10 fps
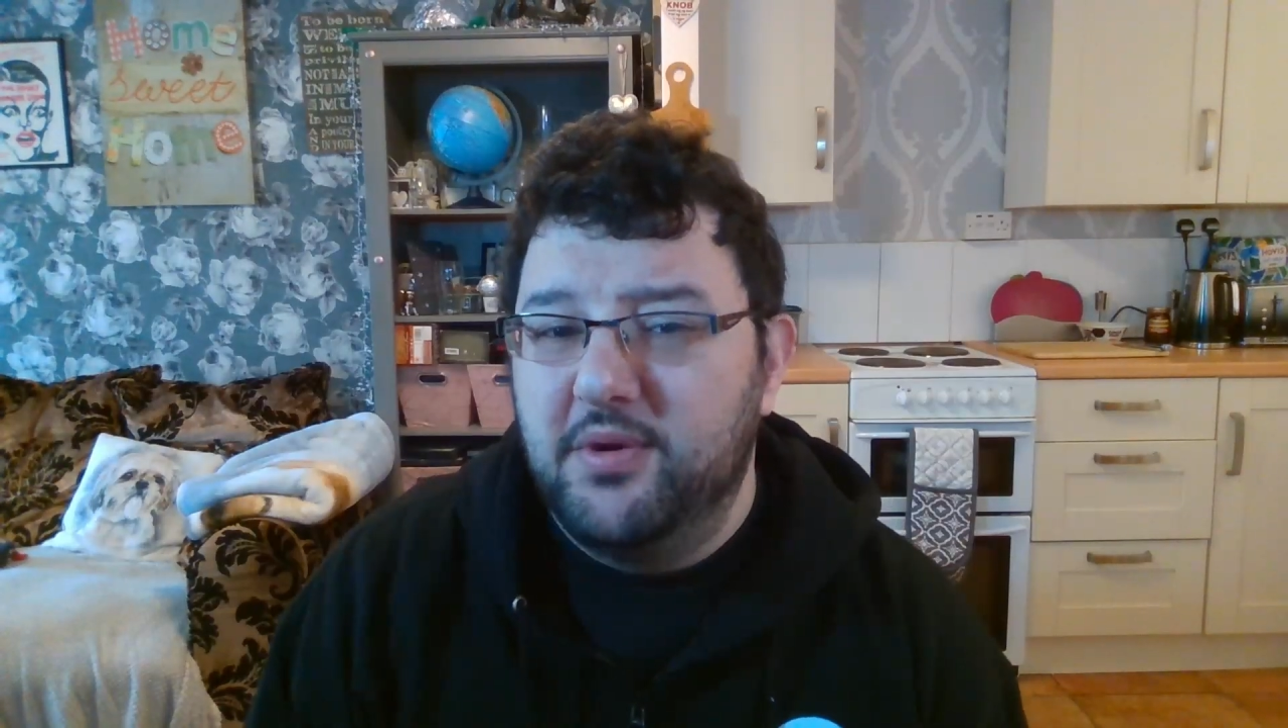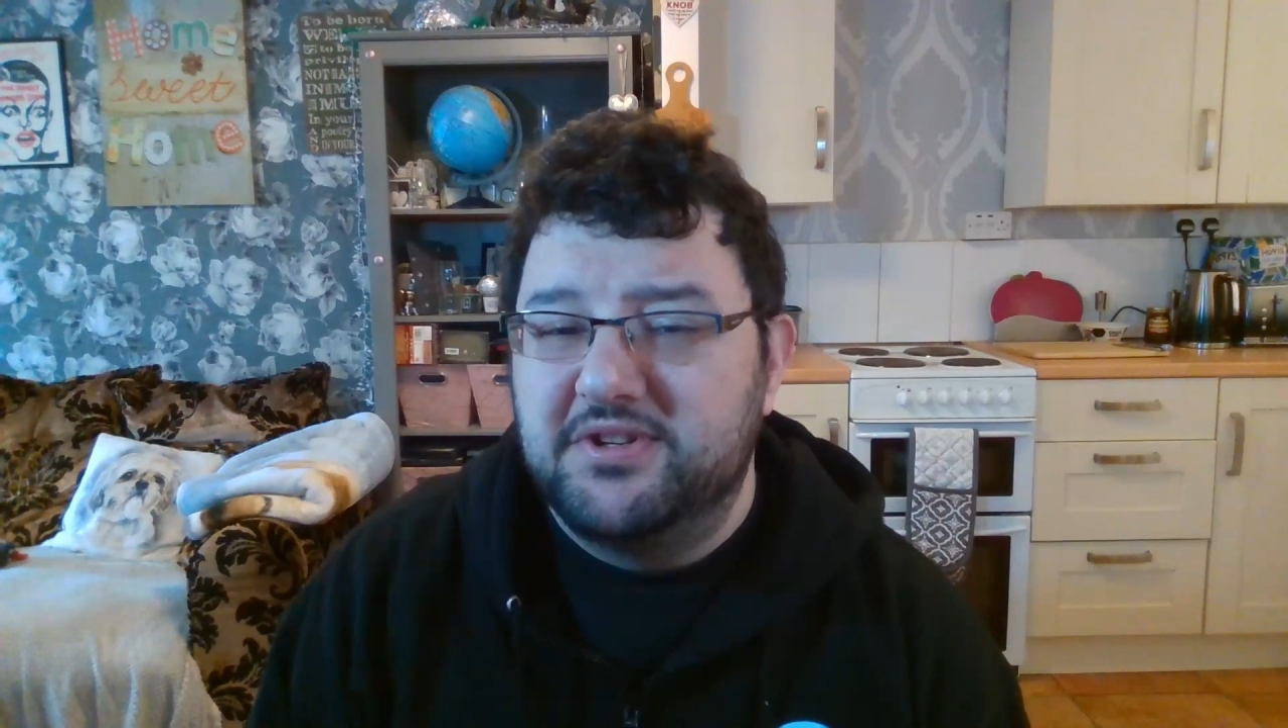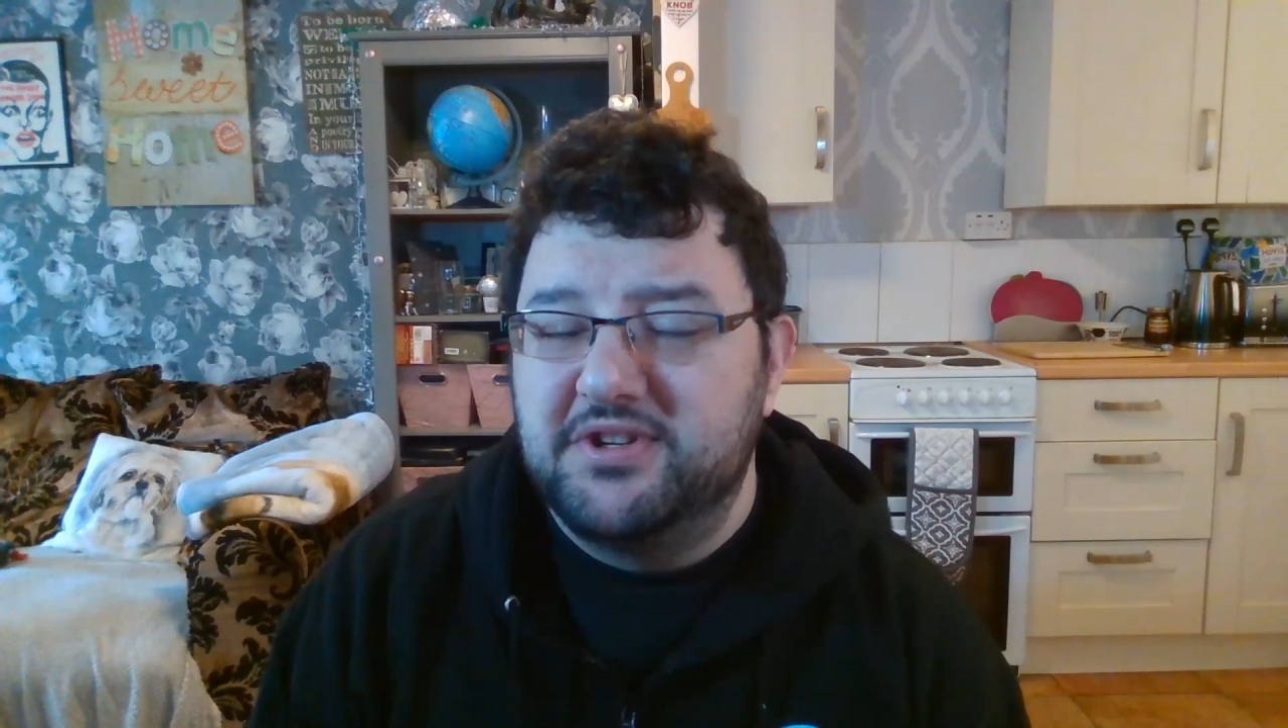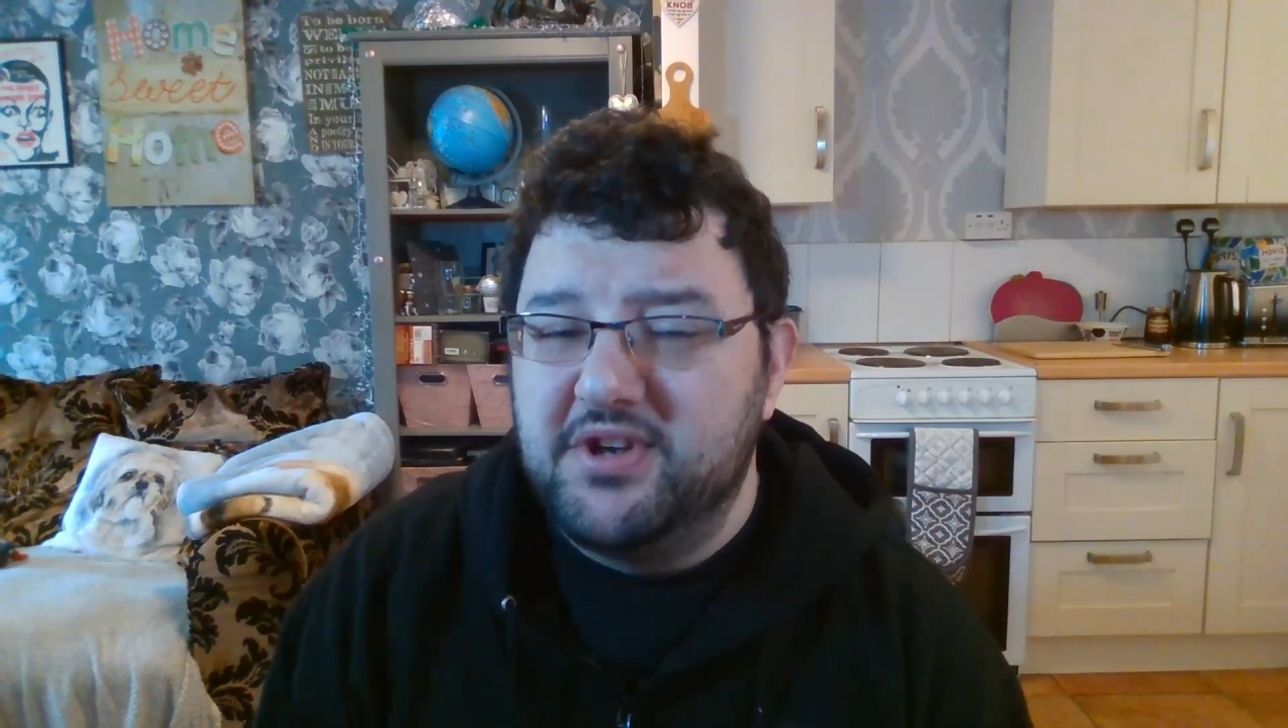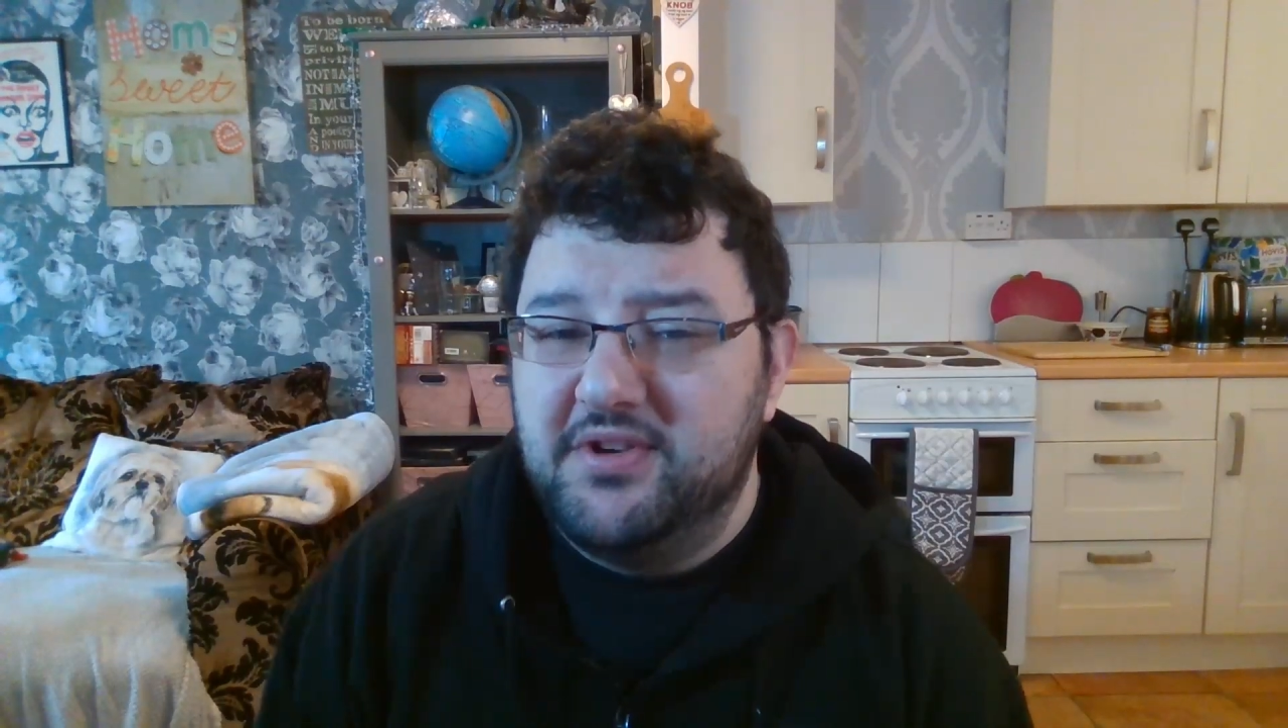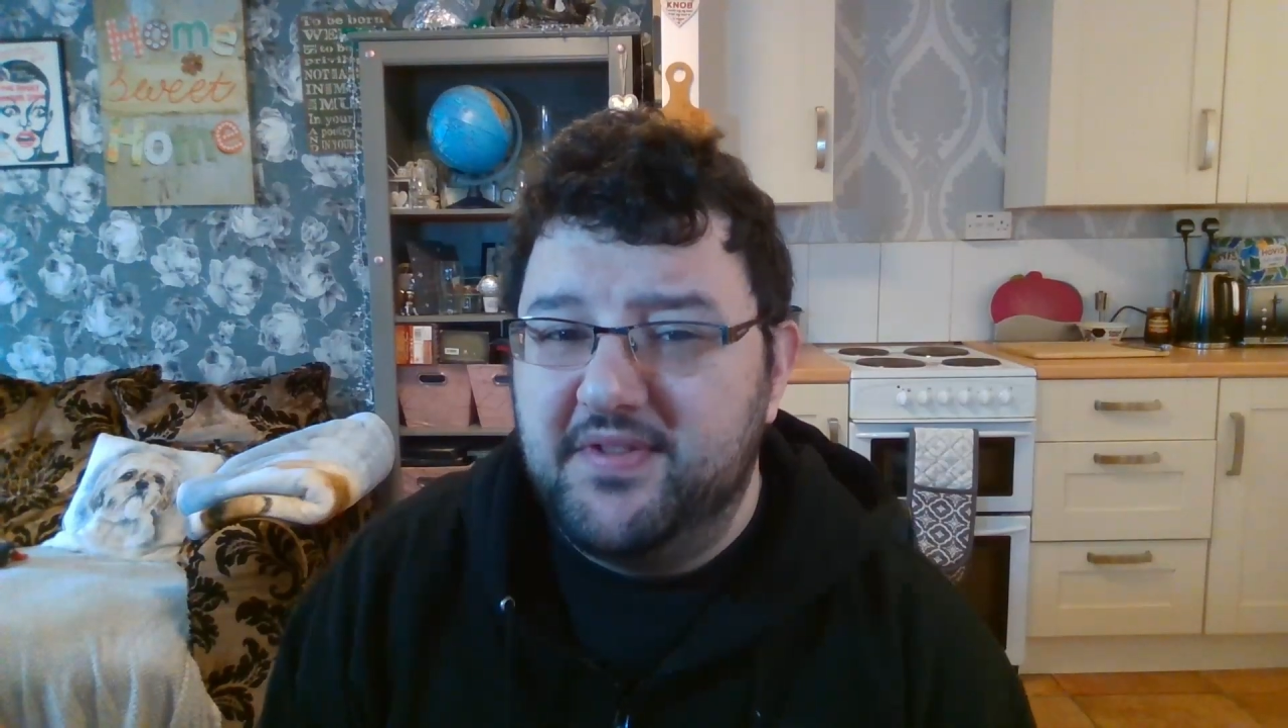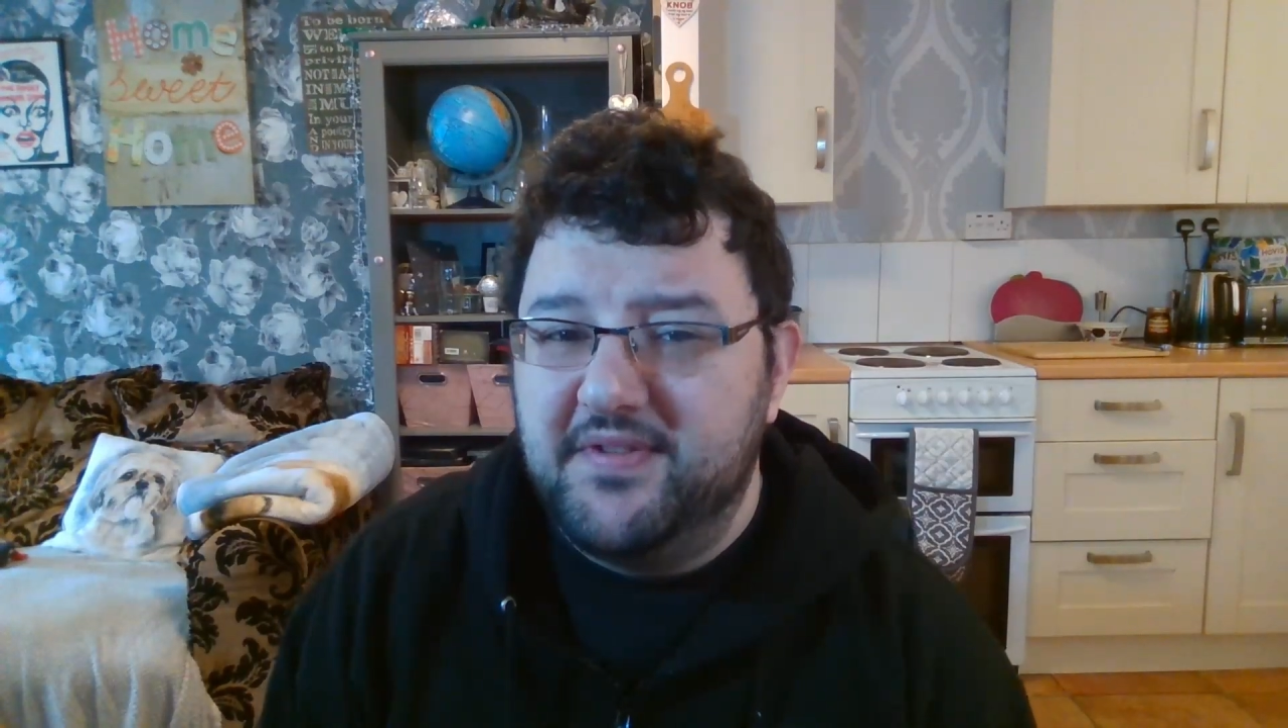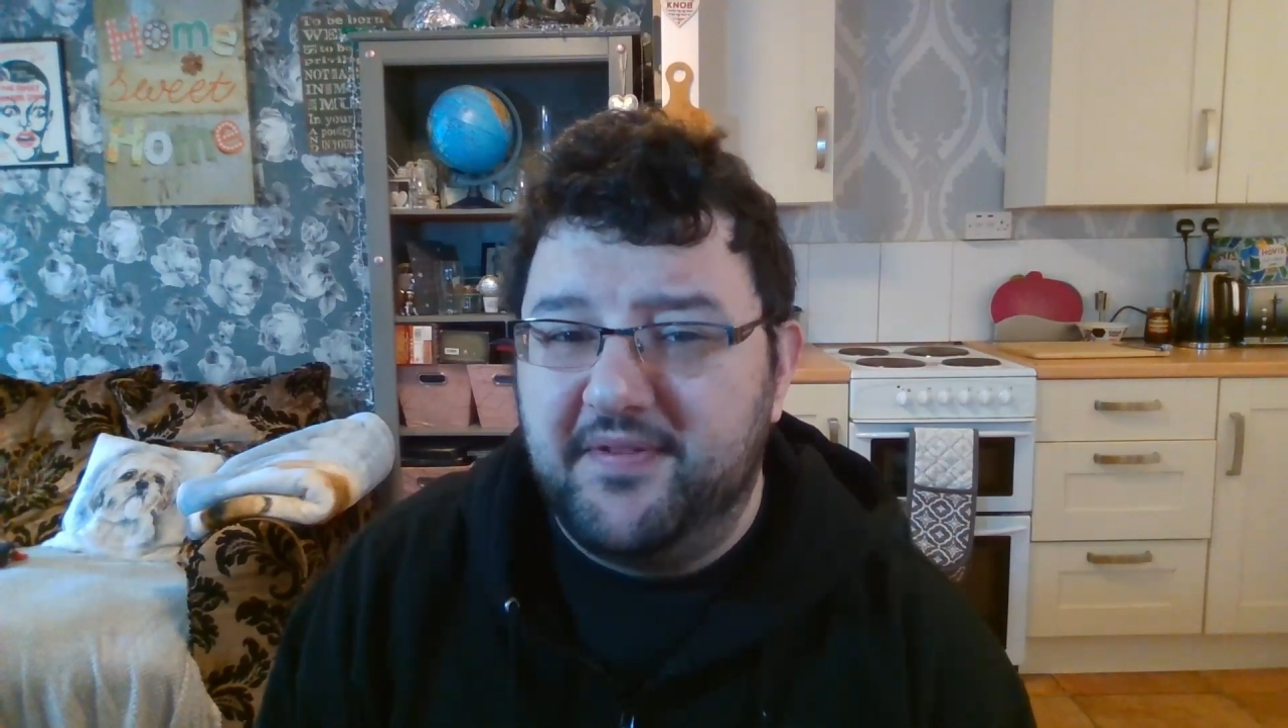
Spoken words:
want to solve the